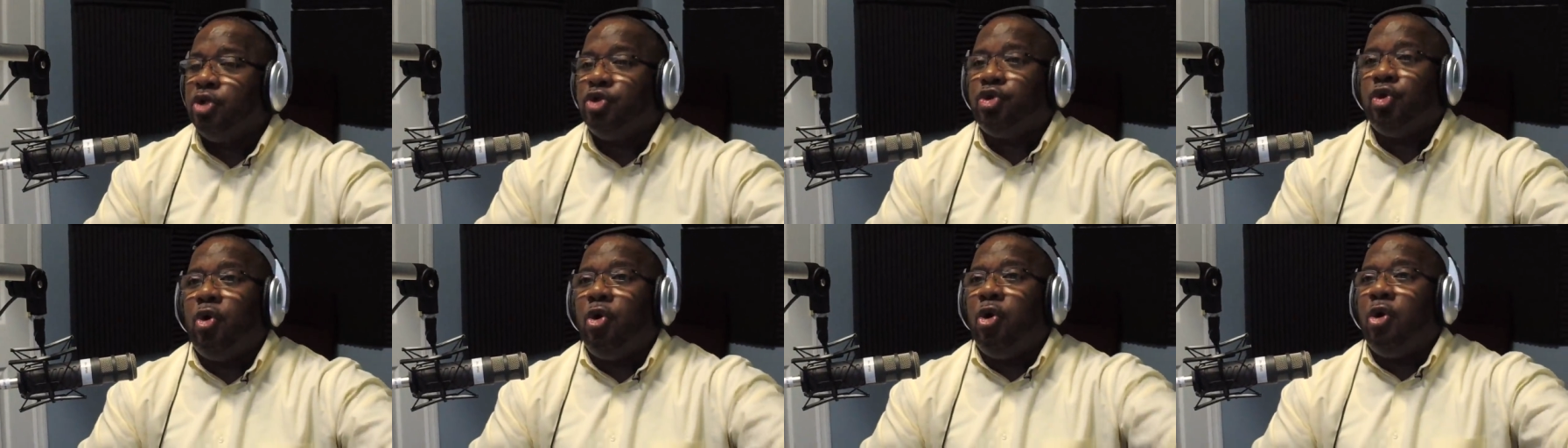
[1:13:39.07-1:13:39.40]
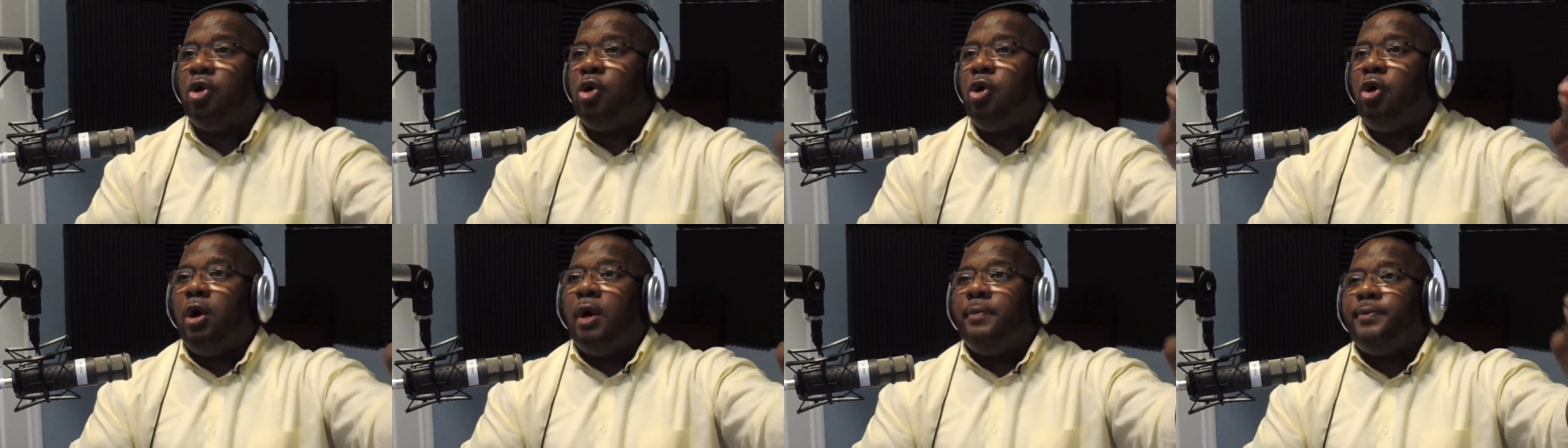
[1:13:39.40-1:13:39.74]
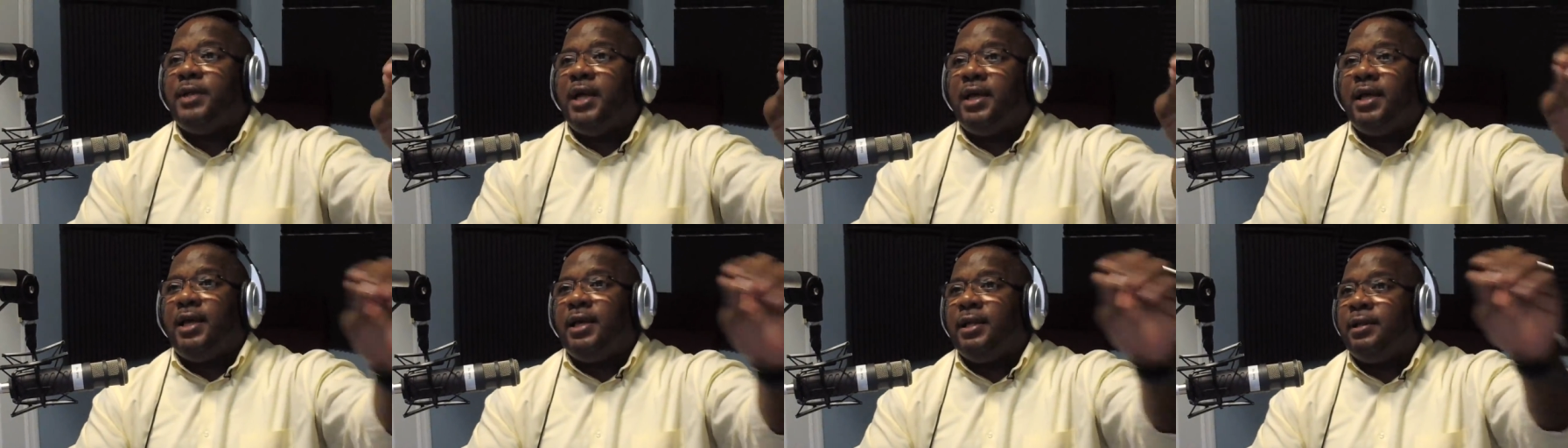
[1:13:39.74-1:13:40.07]
Don't go
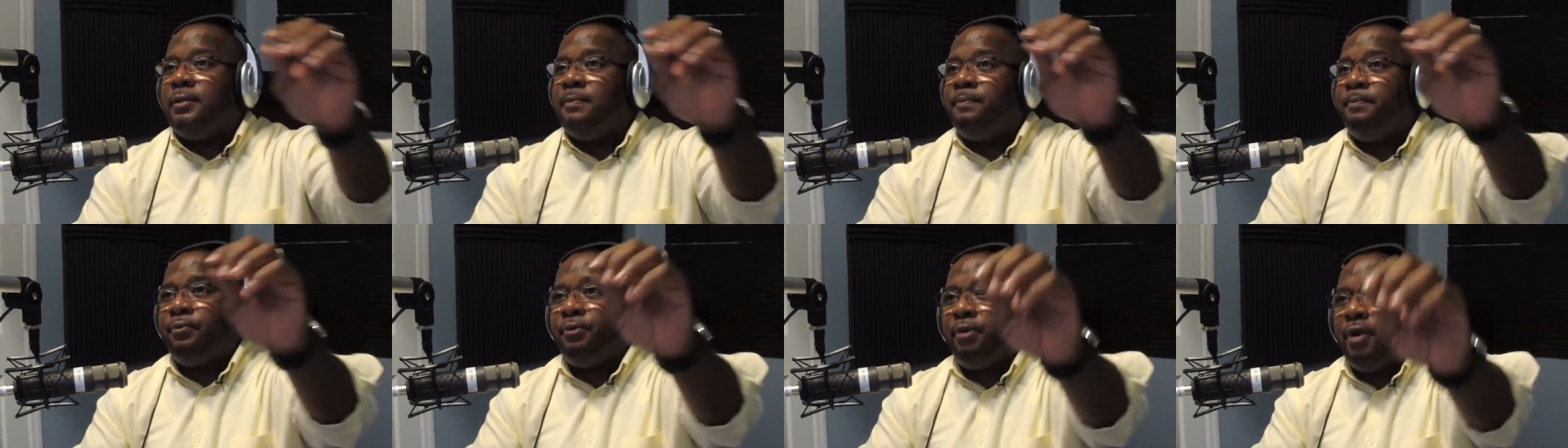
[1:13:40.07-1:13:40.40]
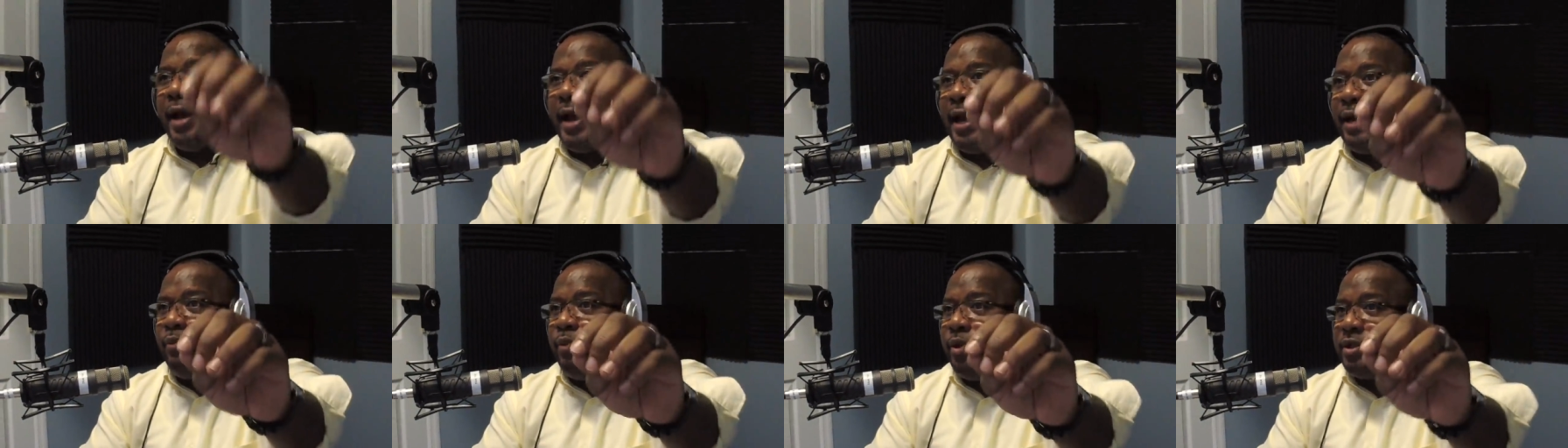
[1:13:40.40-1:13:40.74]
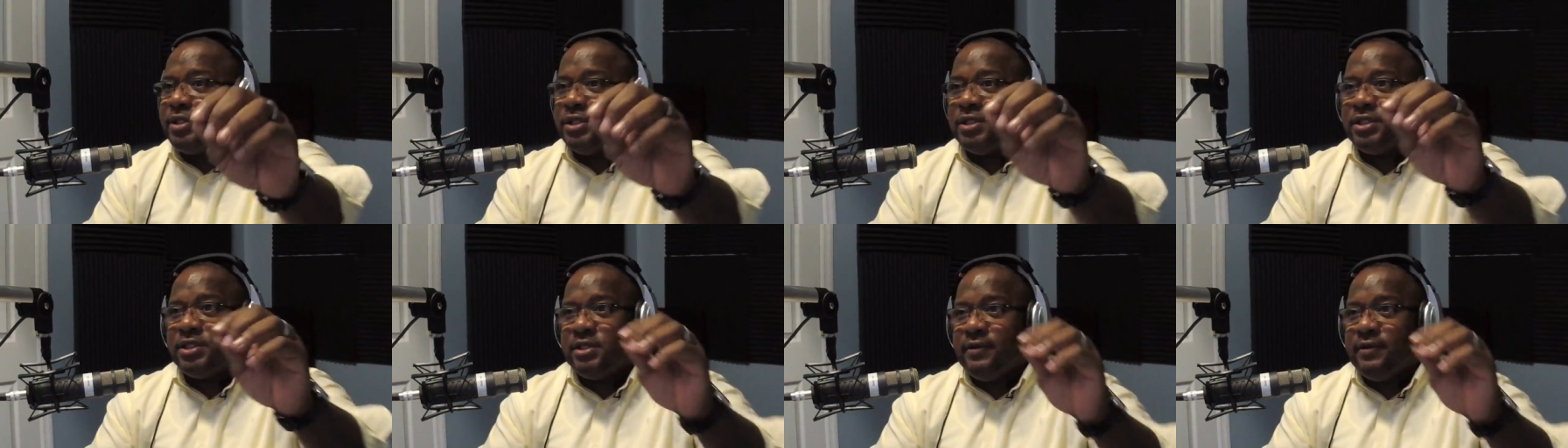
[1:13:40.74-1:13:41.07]
up there eating bread,
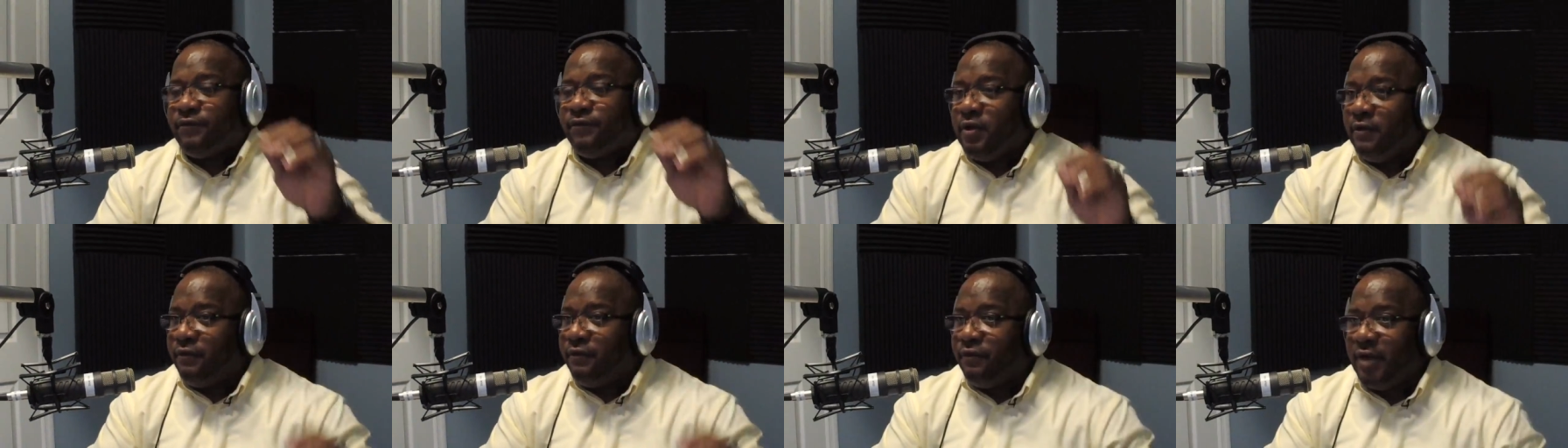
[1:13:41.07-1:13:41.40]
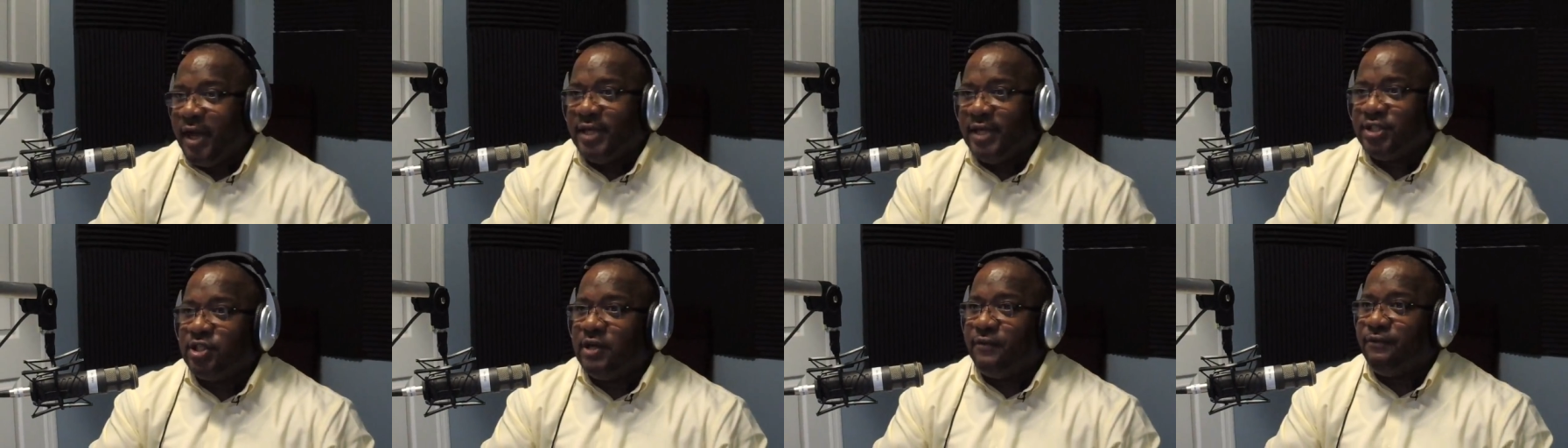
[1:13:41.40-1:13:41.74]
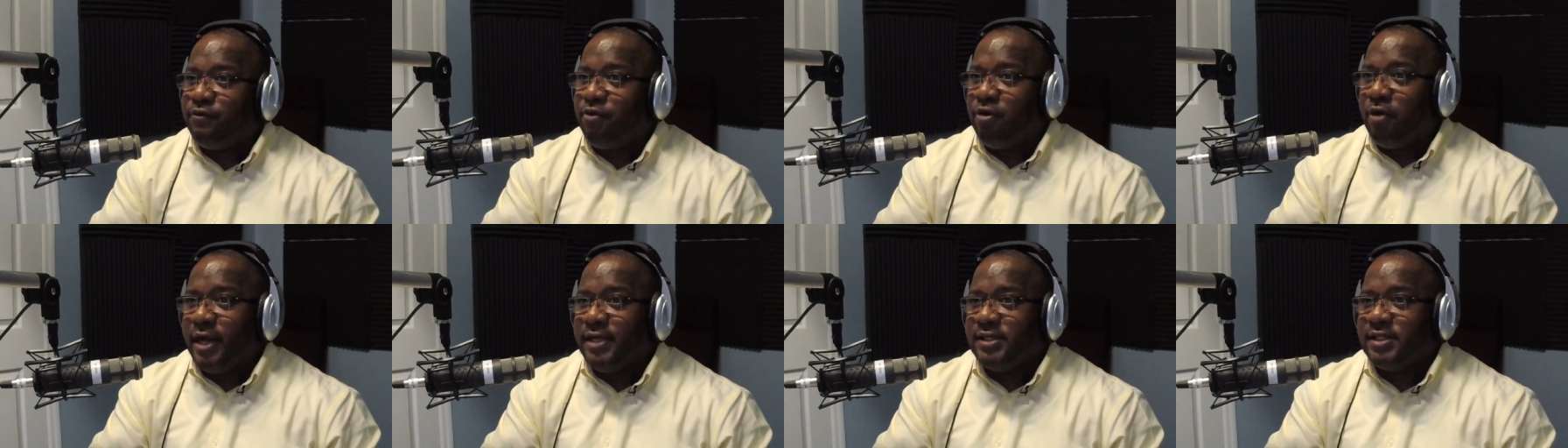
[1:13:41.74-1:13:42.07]
which is the flesh
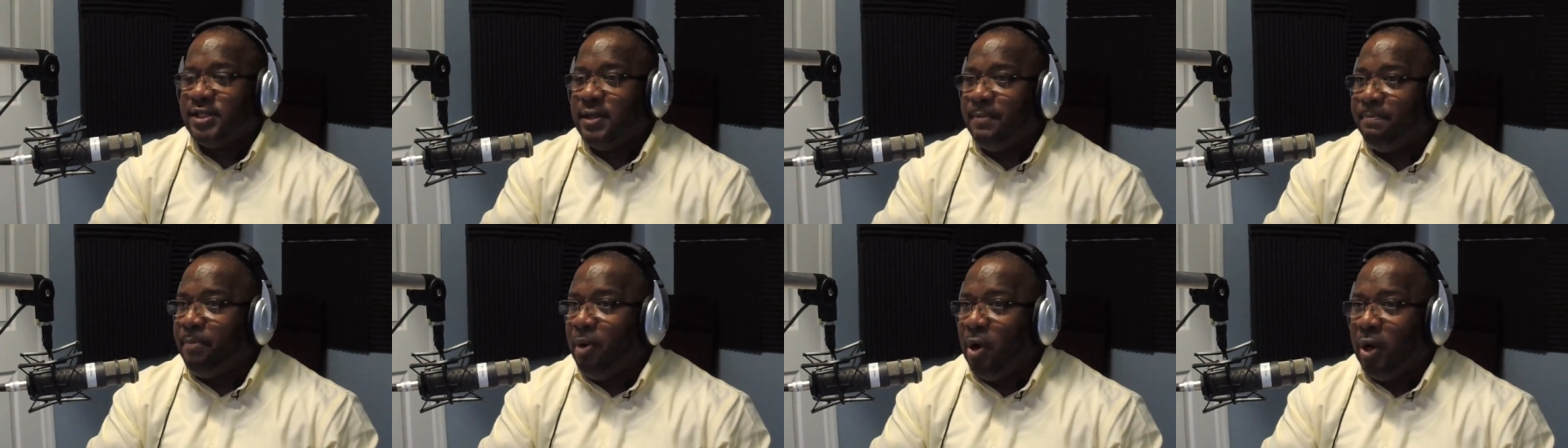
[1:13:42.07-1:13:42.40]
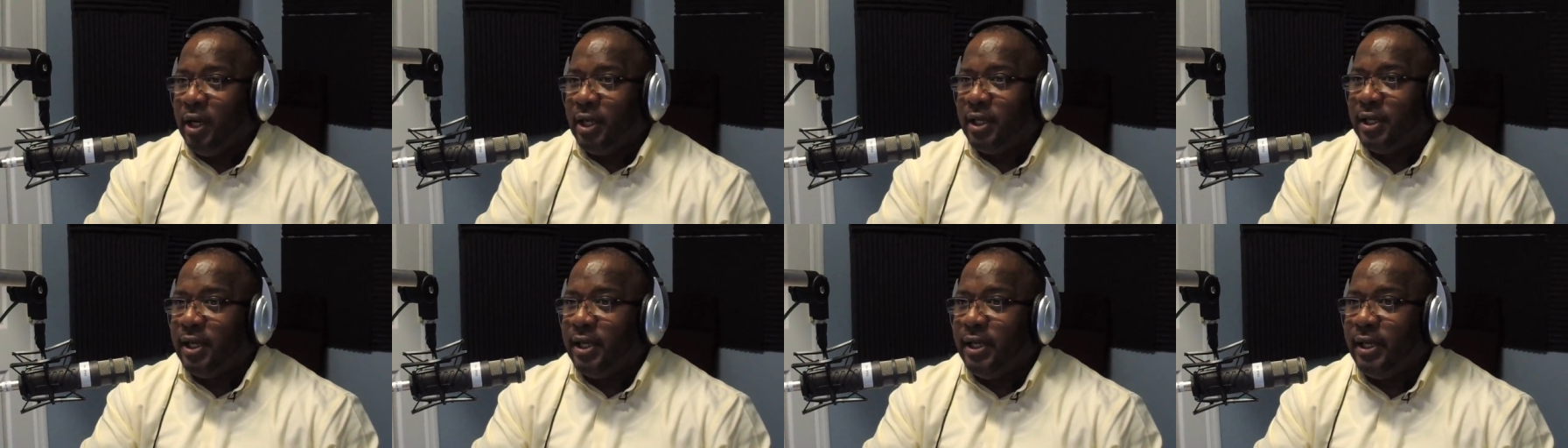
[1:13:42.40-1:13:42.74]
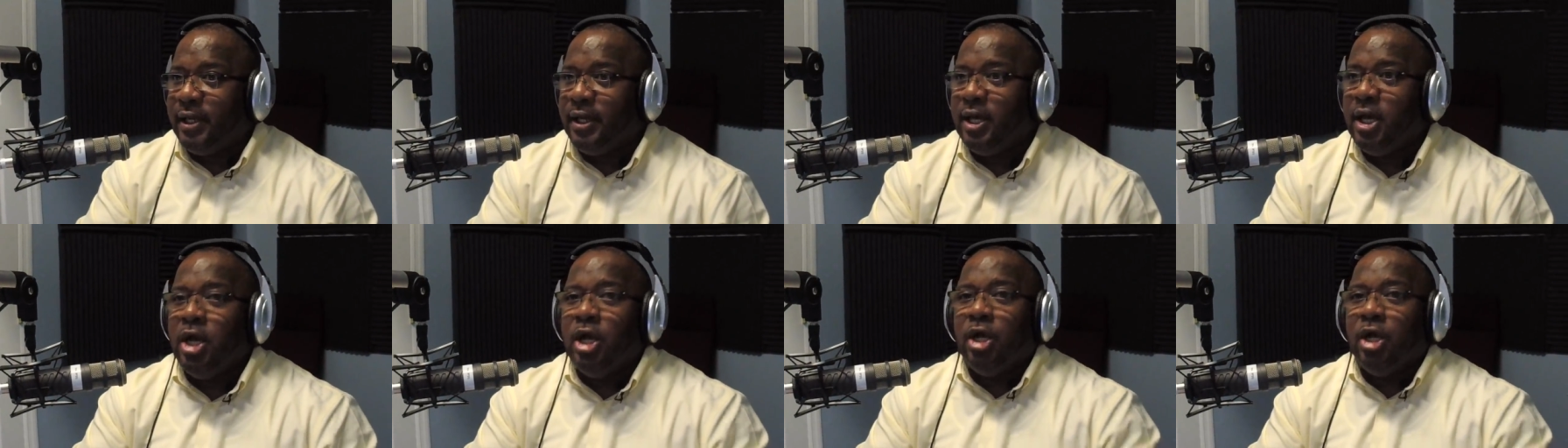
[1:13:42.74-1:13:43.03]
of Christ symbolically.